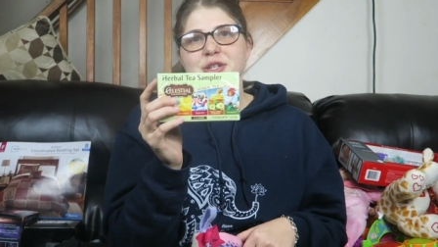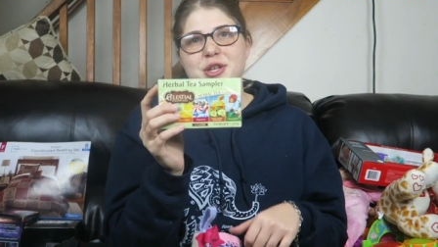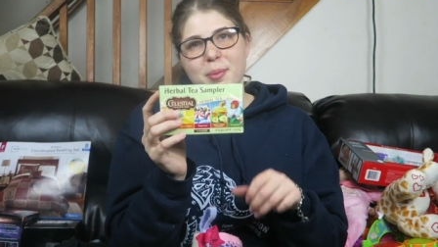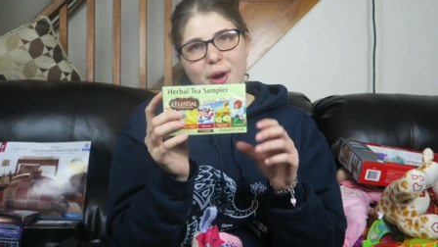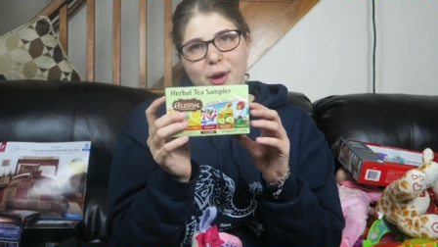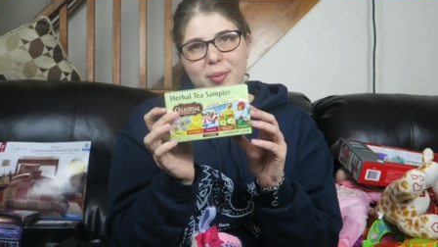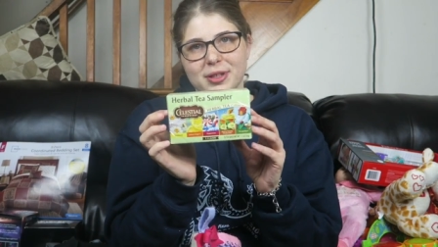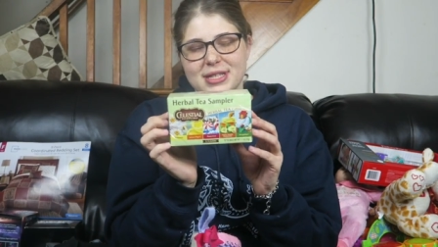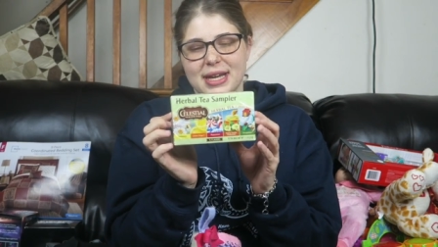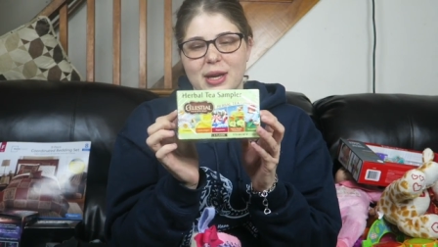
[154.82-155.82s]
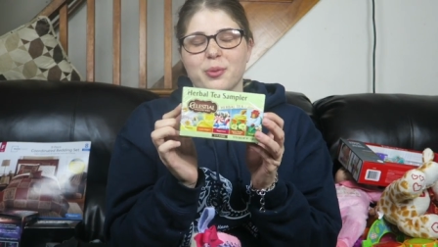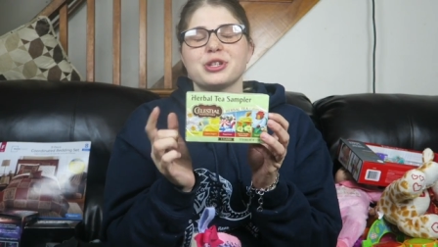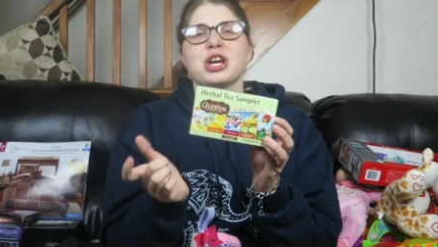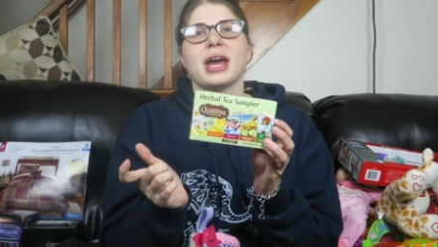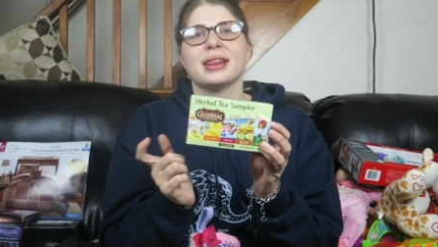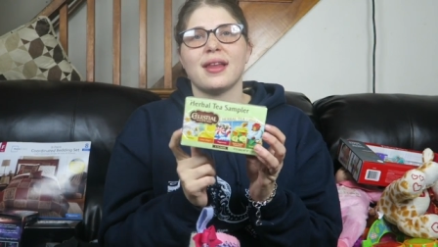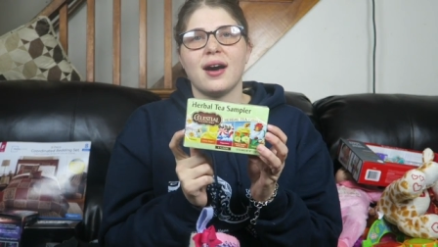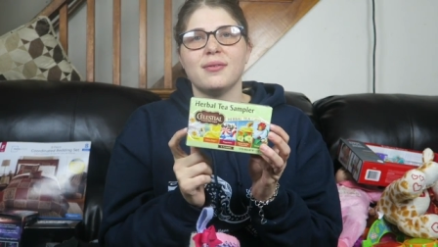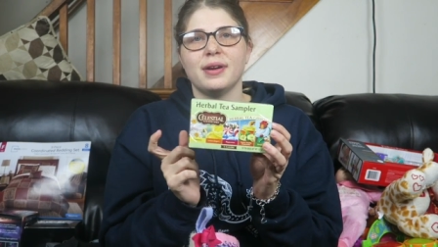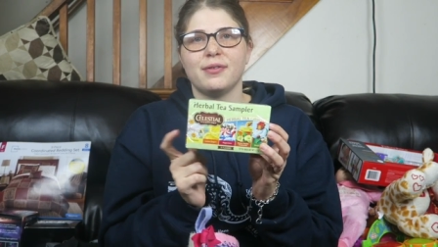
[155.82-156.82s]
some herbal tea, which I
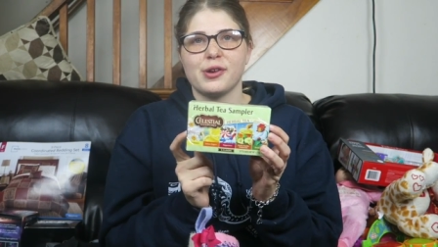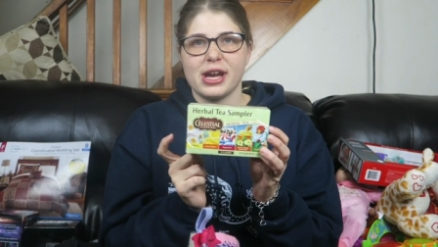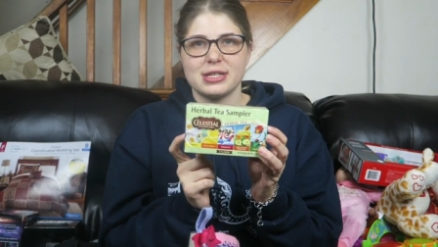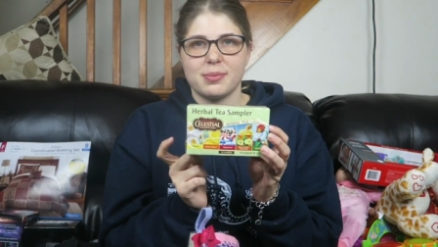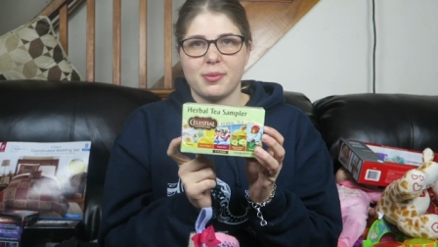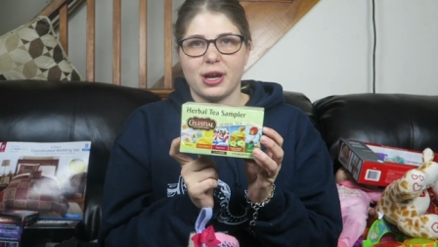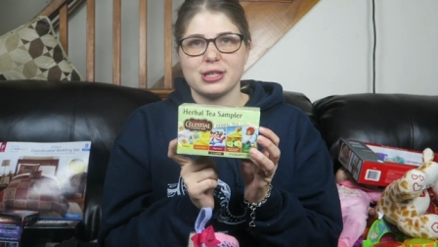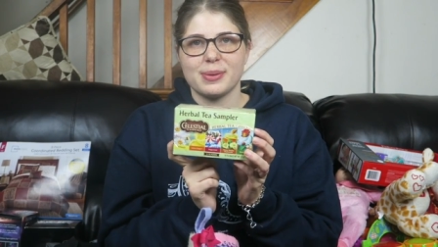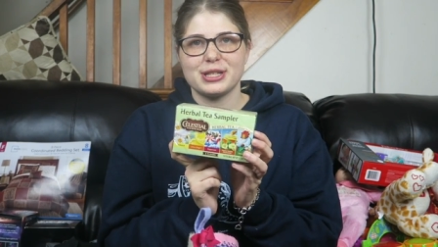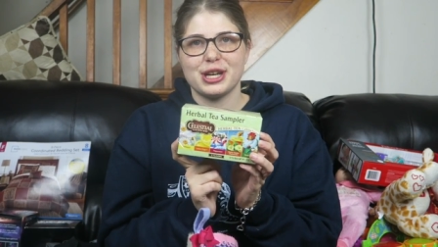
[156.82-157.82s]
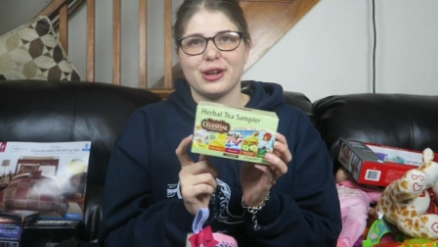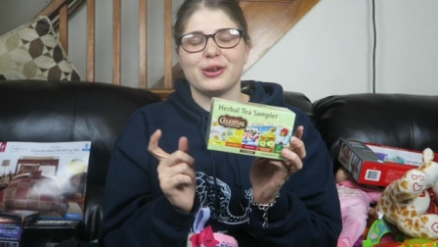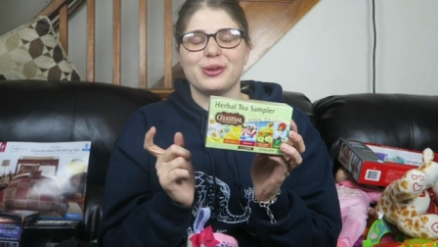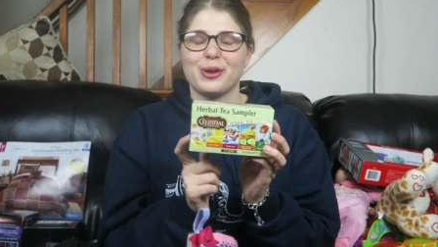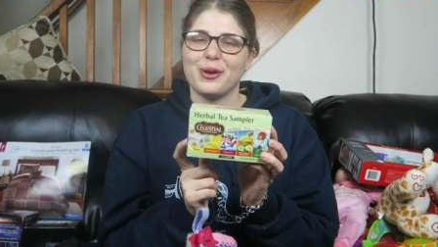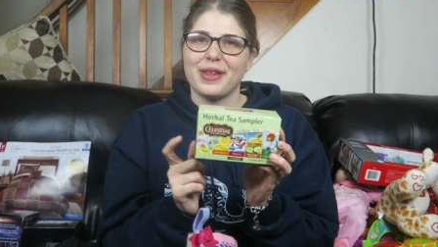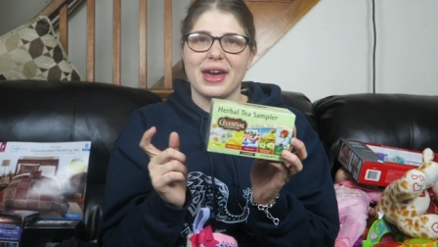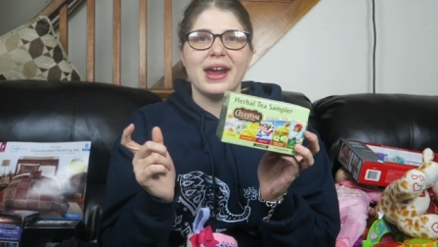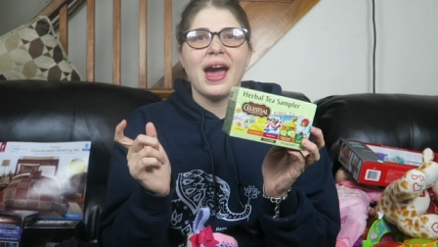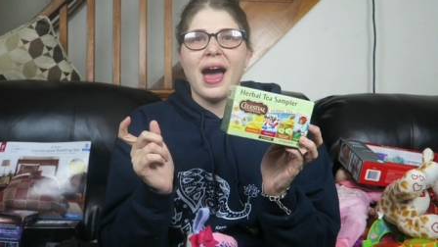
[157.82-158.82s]
love. If you guys have been watching my channel, you know
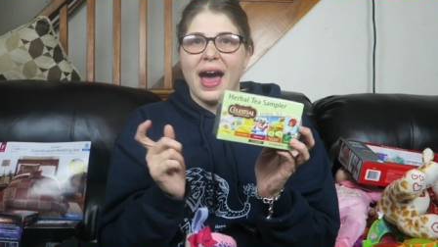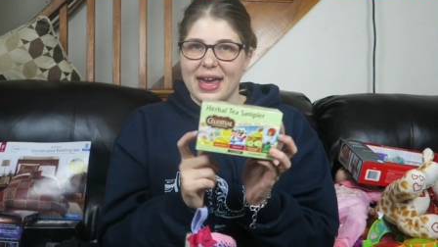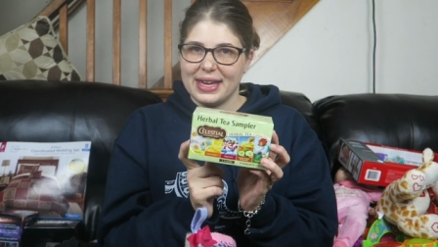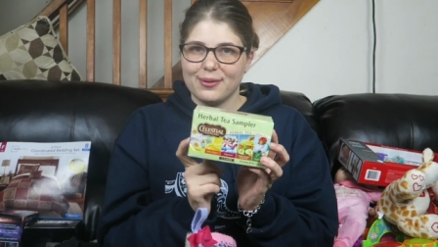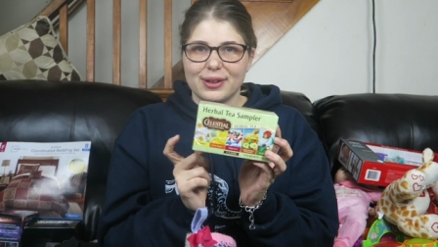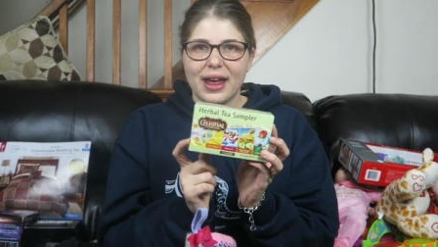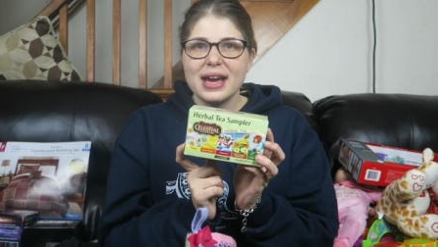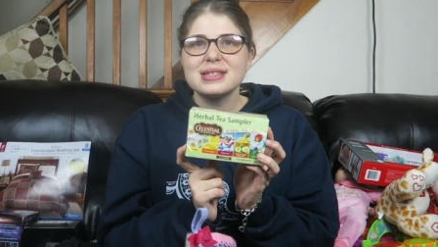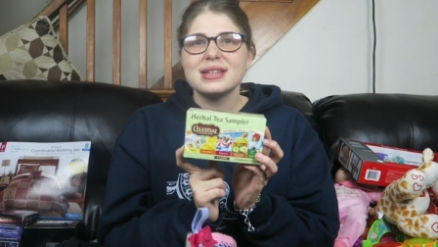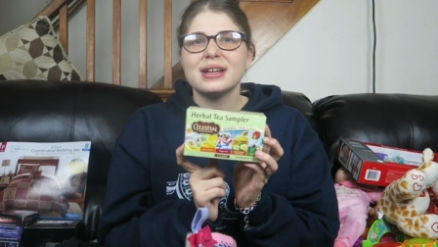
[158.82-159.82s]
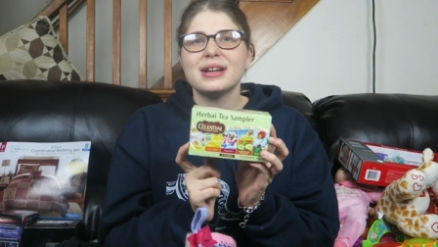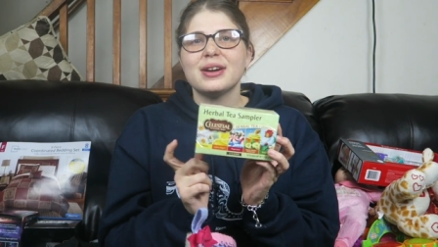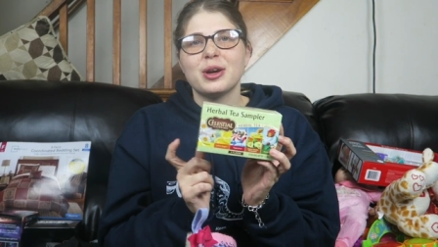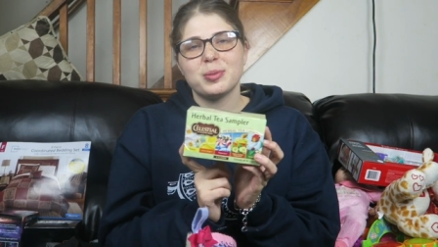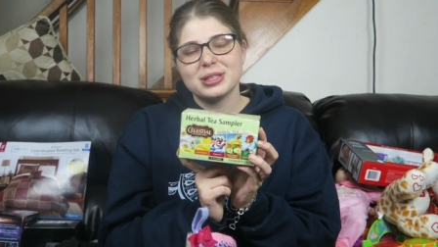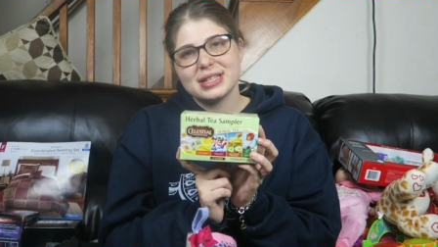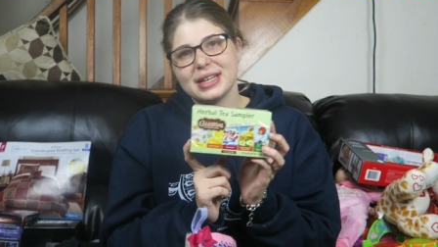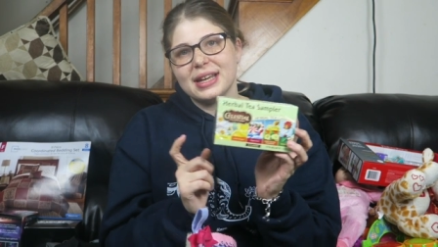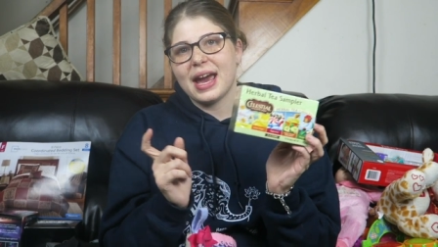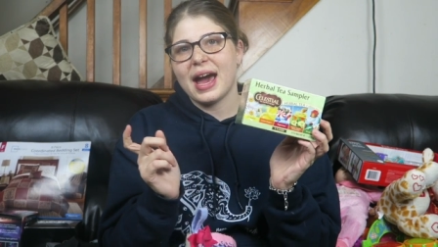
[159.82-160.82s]
that I give Eliza herbal
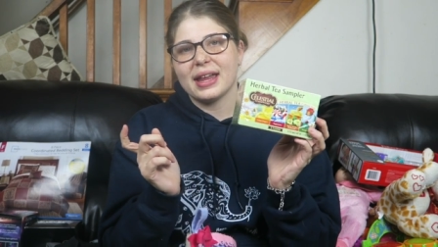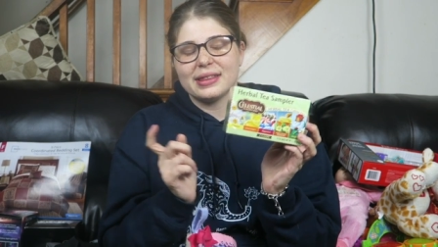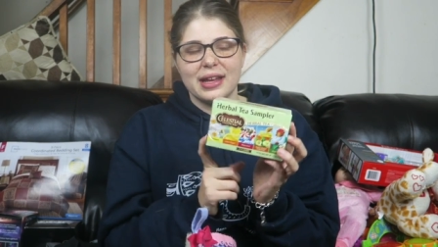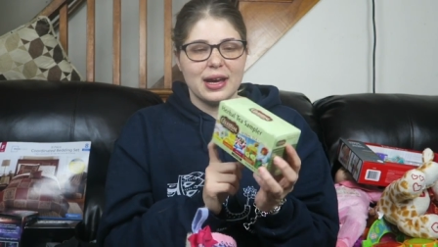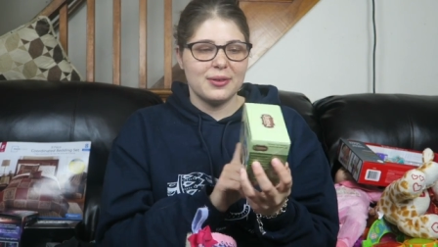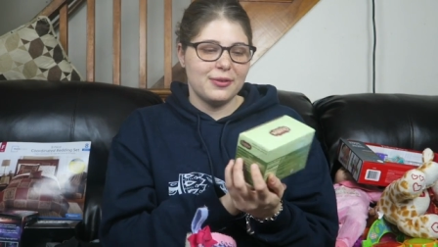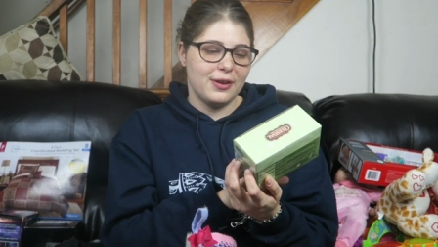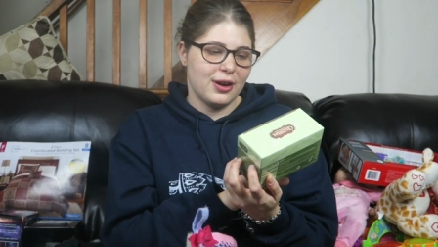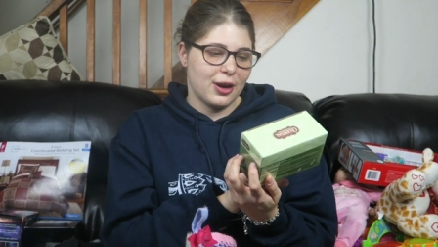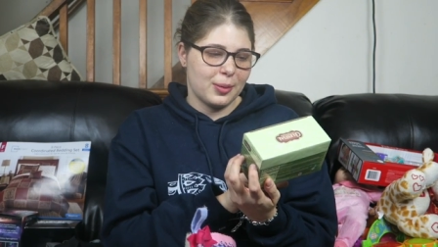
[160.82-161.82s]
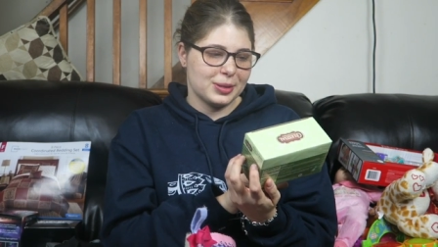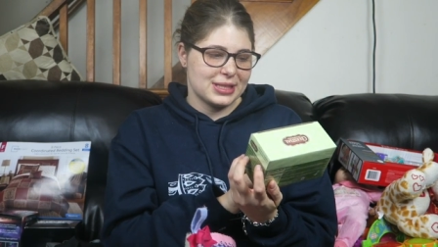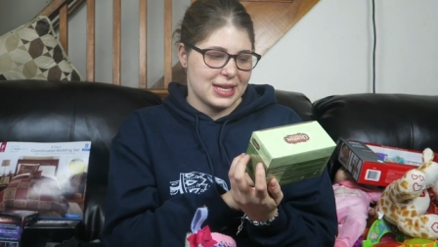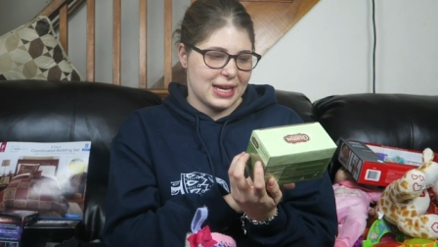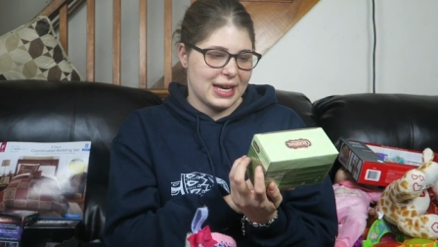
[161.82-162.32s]
tea. I love herbal tea.